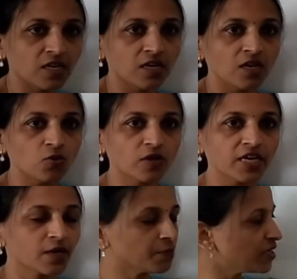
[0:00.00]

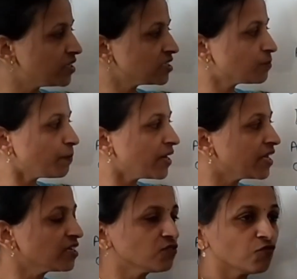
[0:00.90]
Okay, after
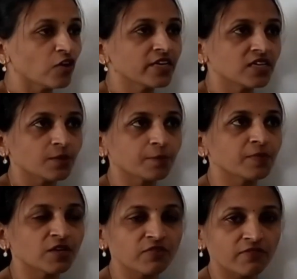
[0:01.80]
displaying what
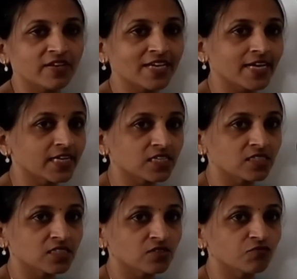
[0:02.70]
number we will get.
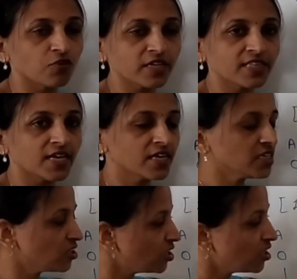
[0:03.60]
For
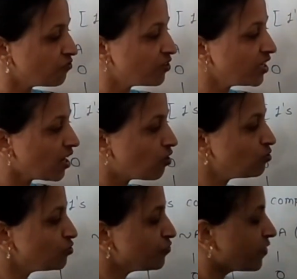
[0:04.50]
that we have
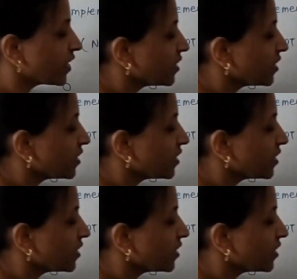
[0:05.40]
to find